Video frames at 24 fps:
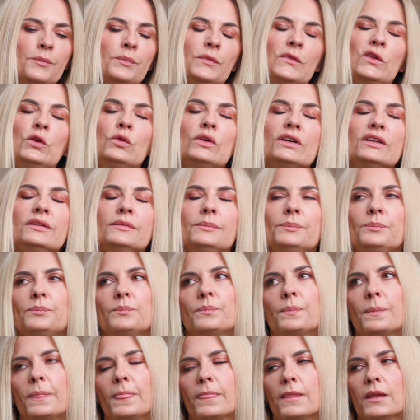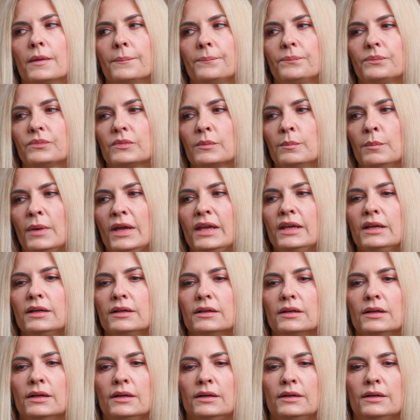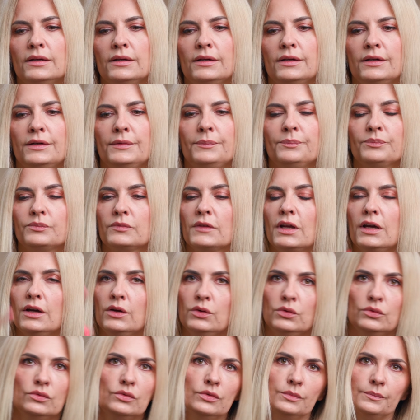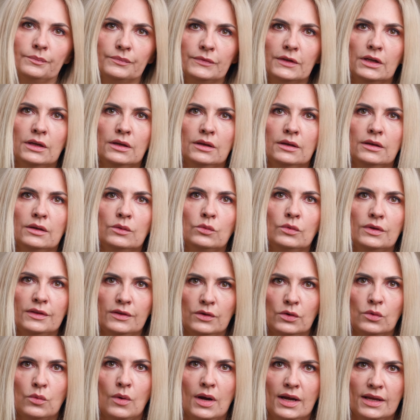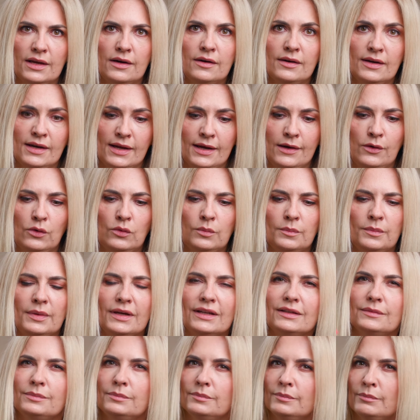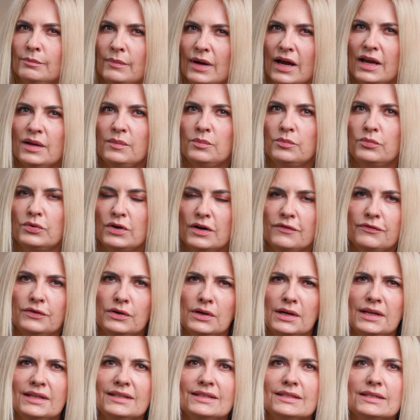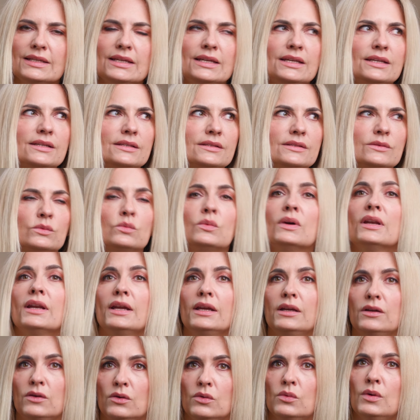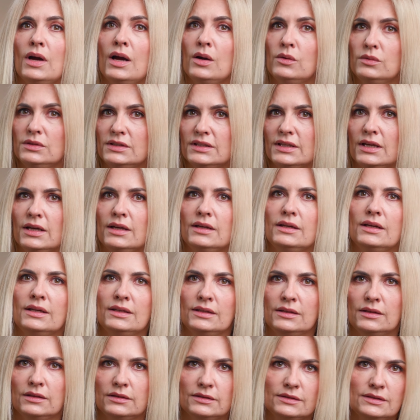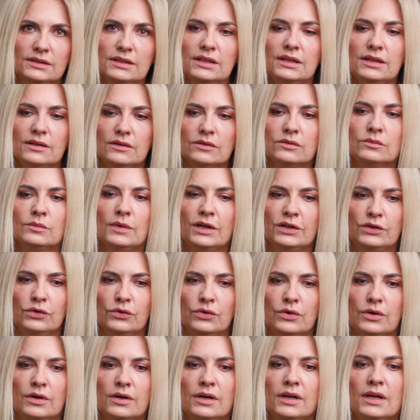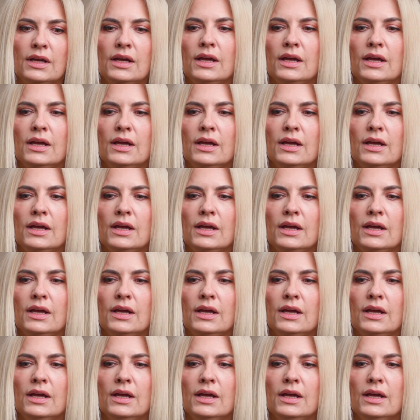You can make a hook with your wire now, but my preference is when I go outside, I see it on my door